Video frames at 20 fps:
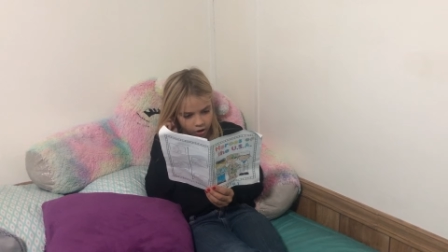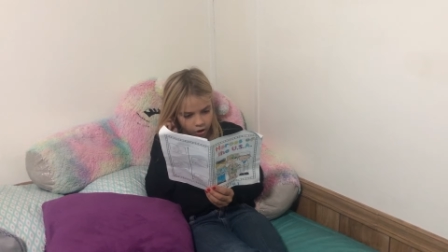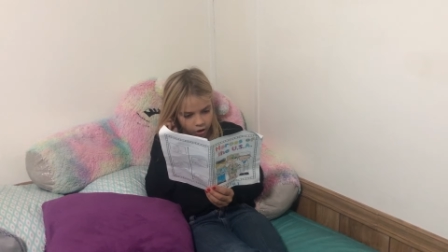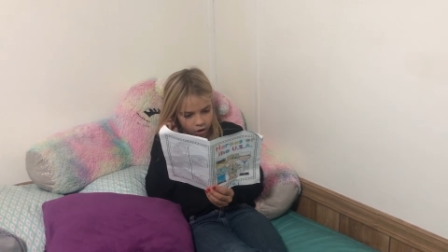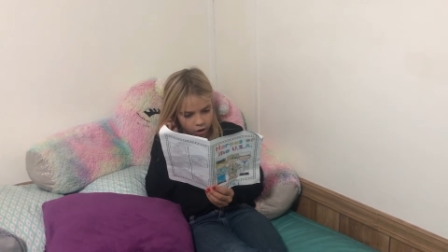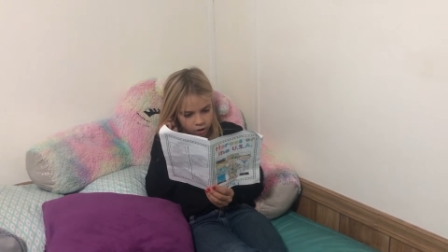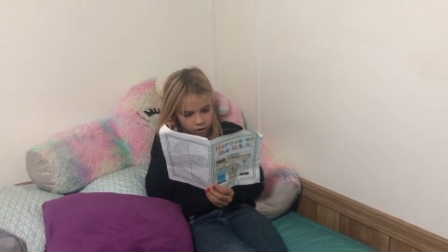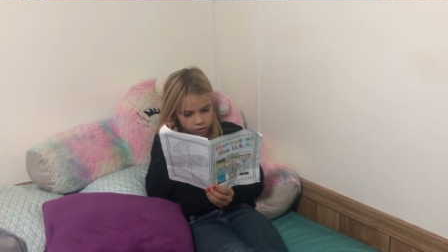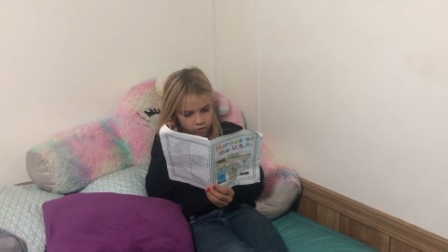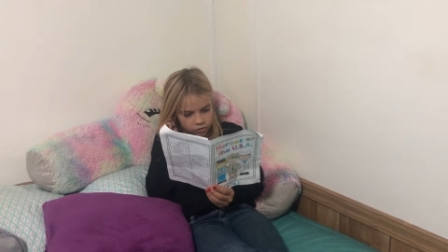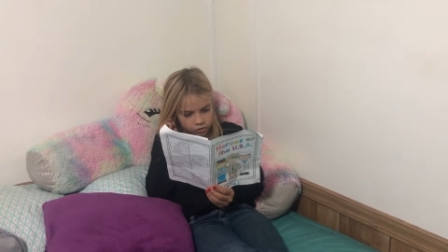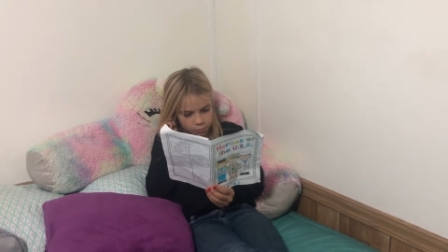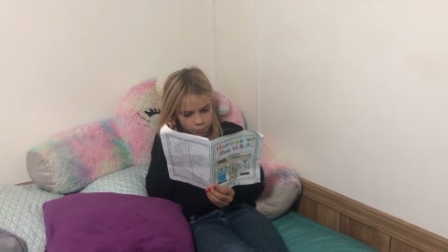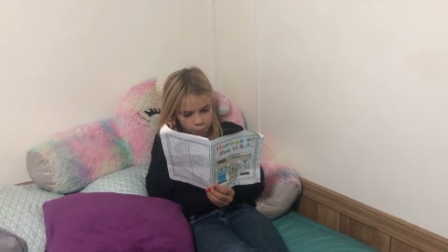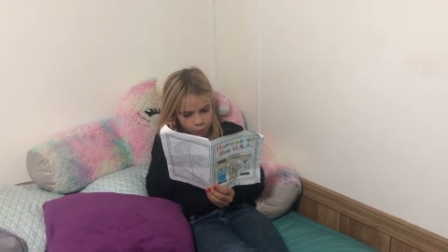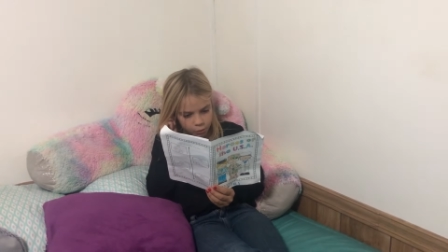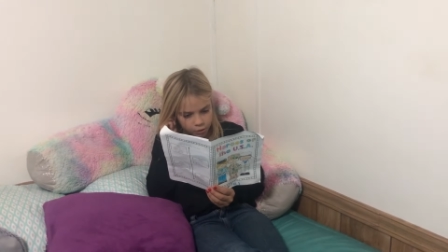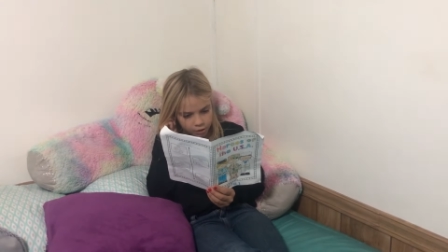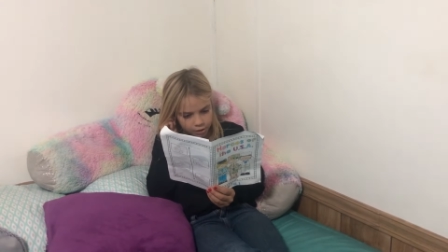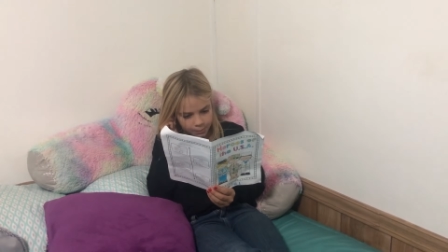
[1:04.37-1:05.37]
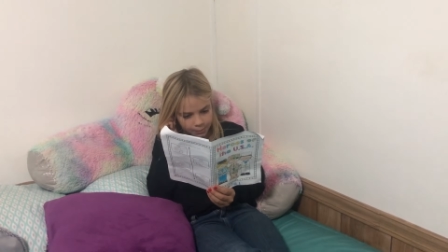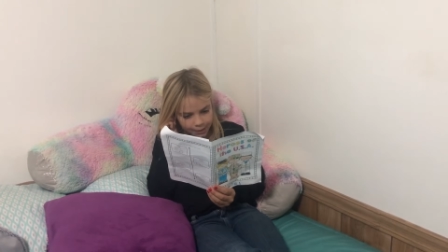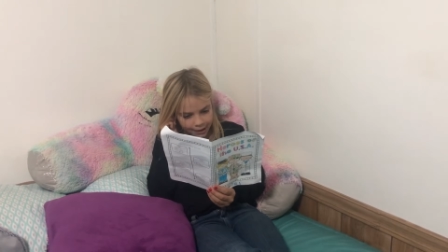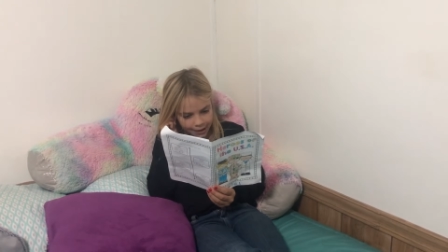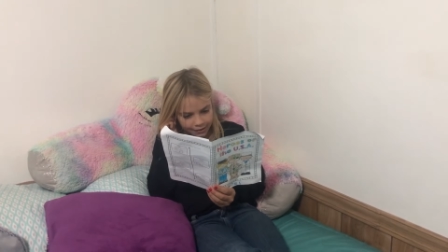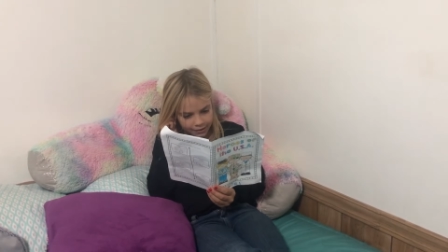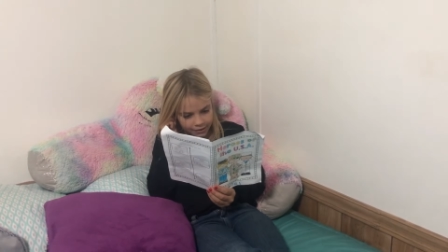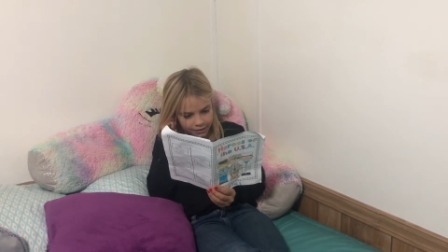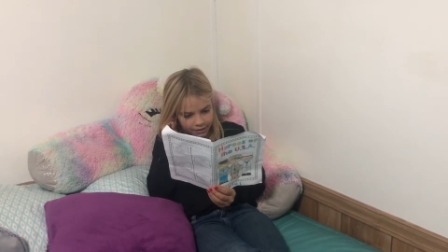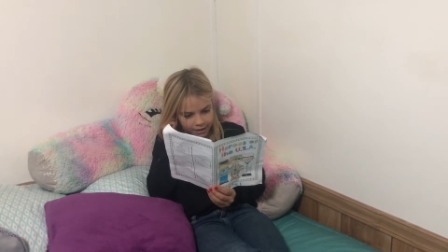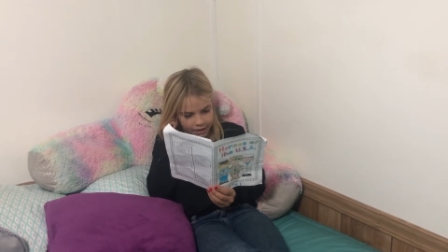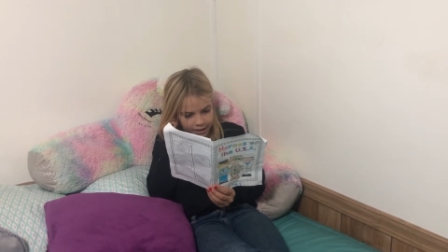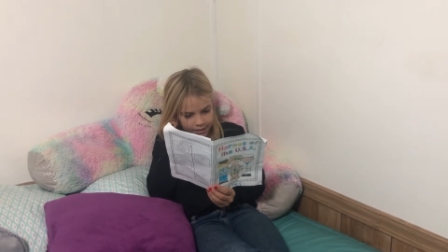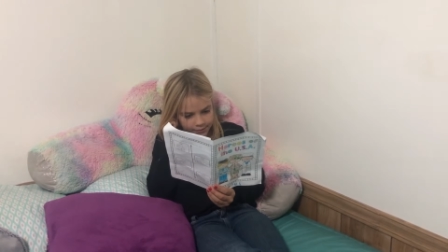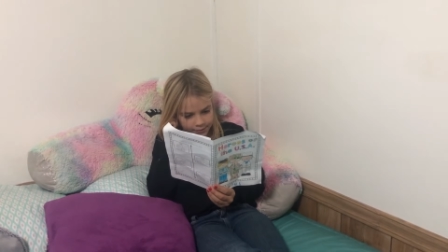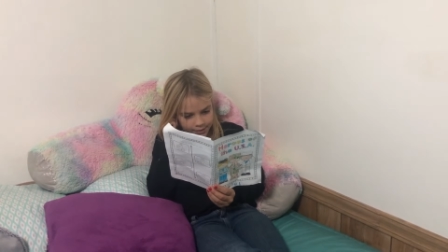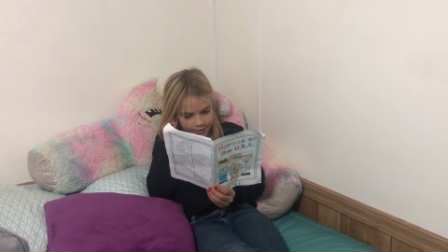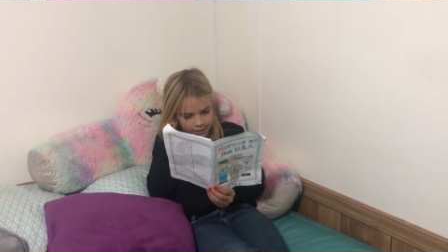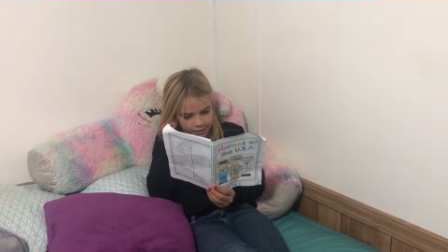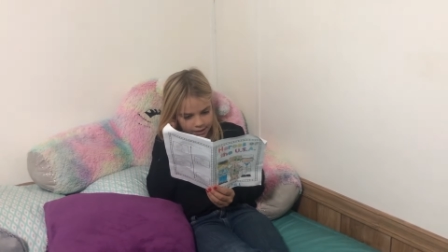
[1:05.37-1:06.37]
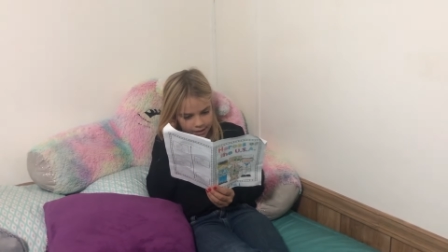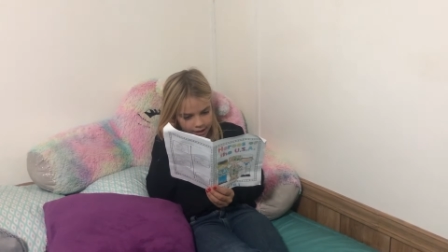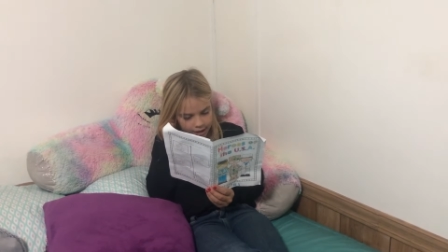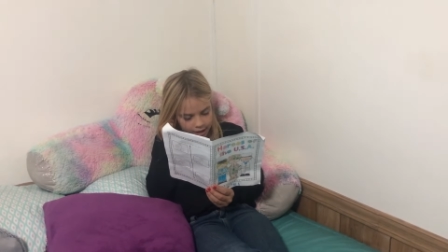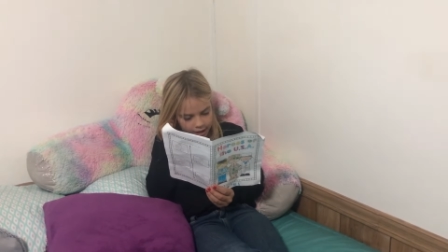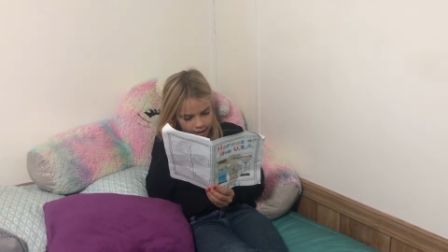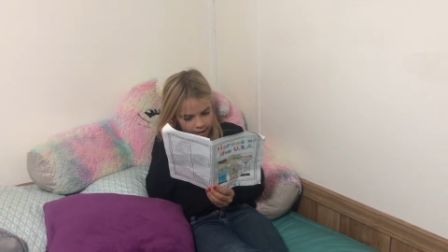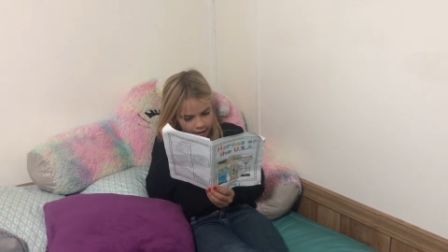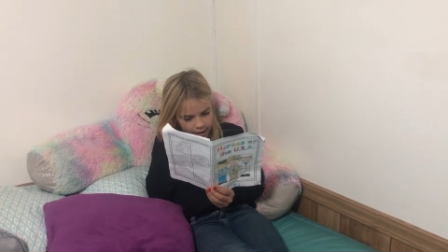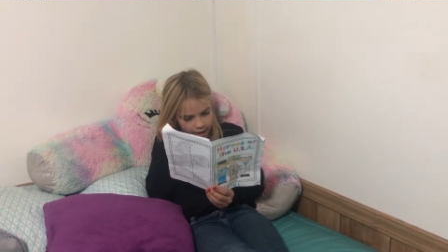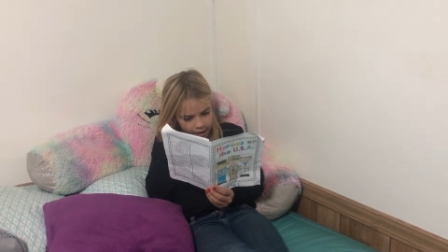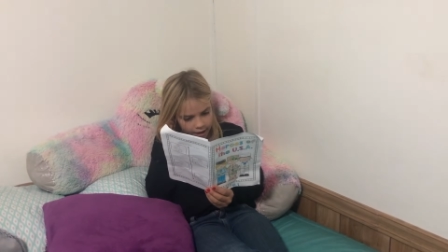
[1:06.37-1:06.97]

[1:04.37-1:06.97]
are supported by the Navy they,